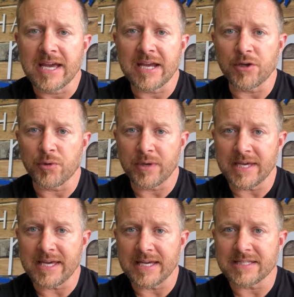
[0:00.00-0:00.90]
and who
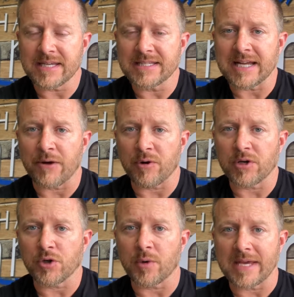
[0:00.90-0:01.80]
He is as our
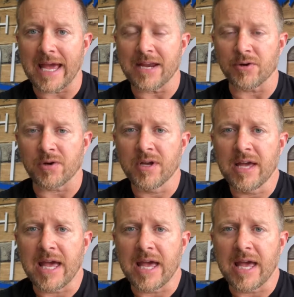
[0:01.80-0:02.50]
Creator.